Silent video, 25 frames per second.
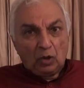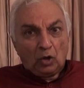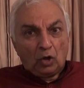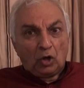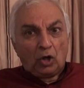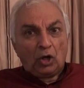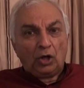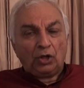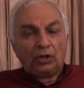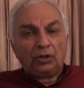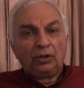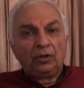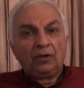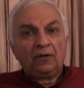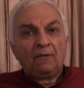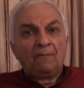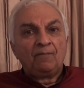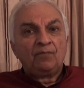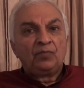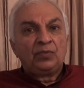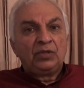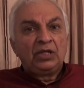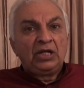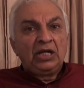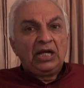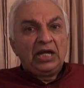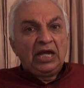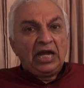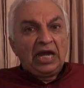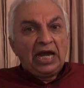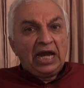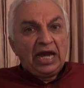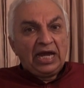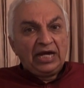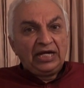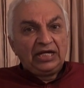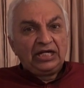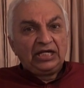on
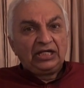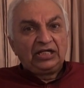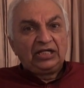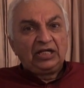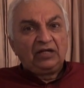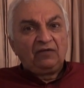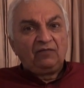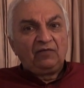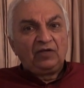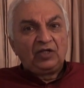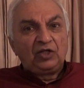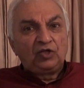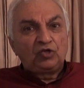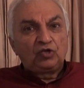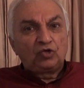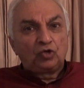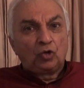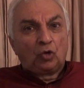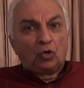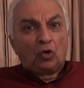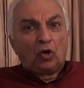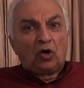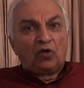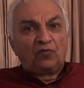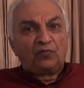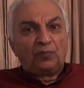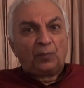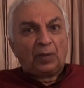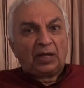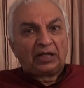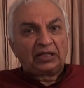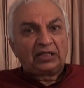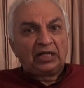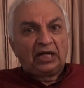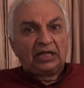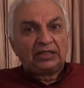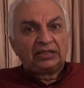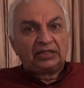NDTV show of
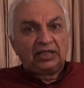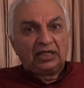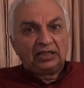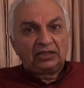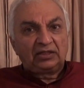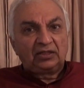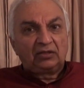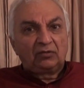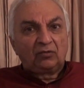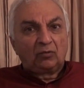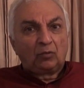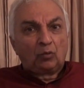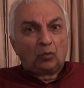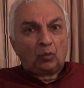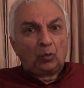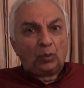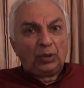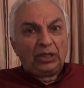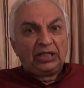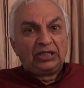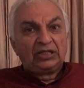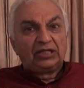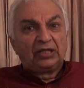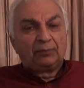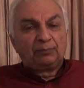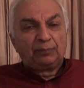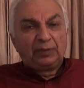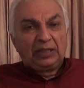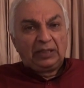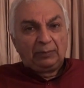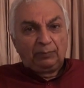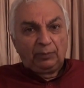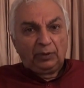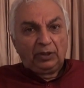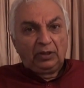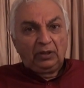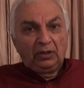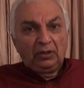Barkha Dutt, We the
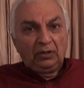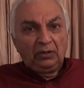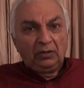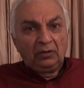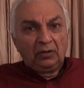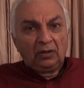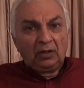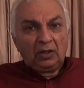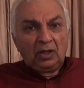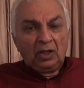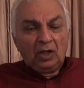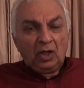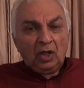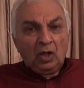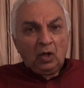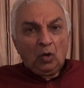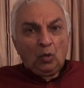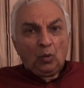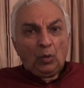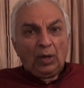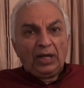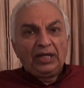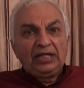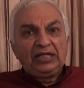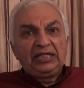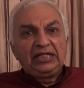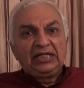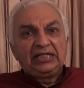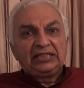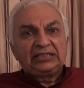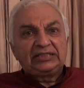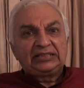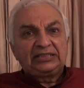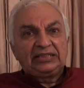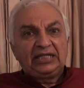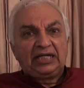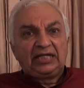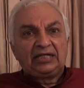People, when he
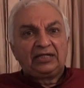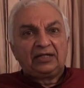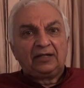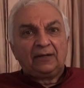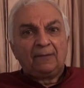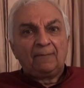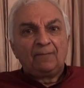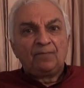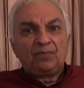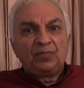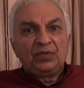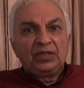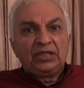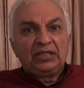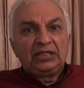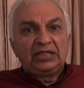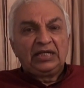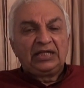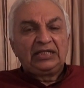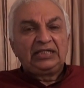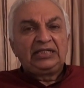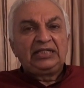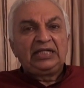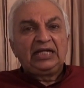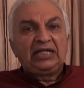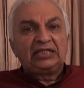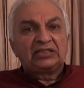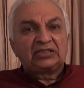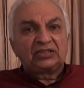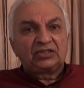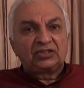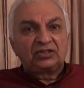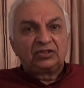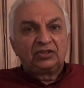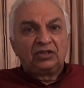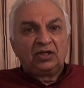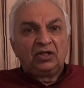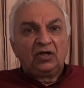has said that
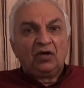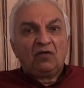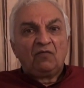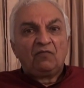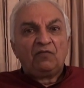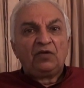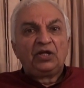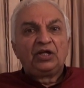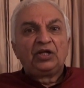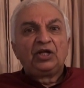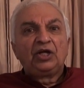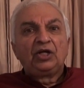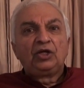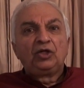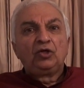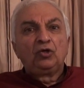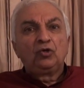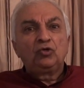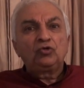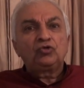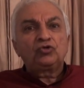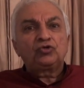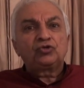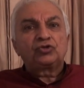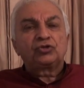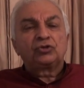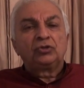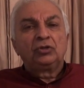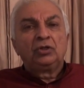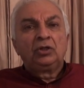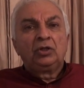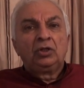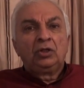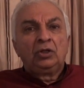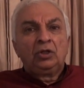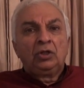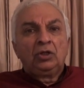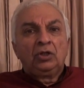yes, we reduced
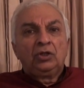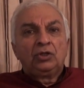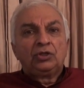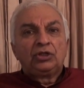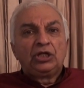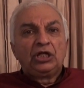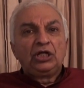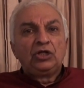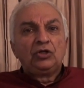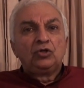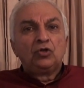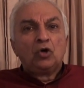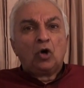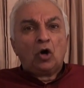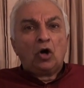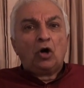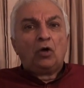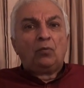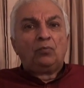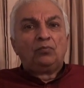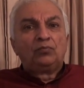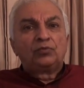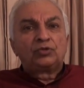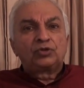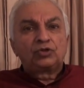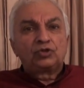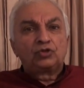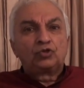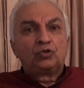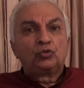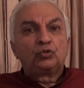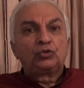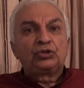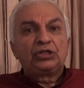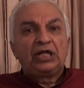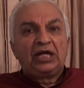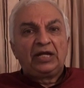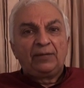the norms
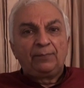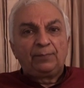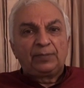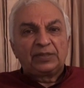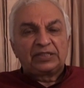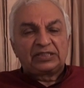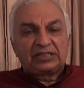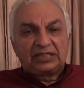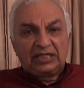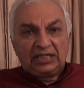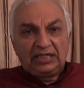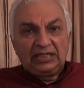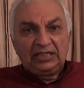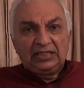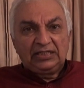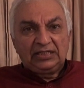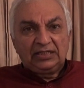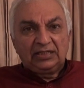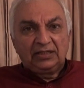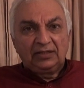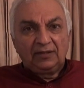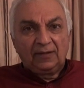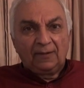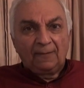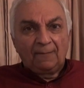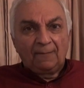to 10%,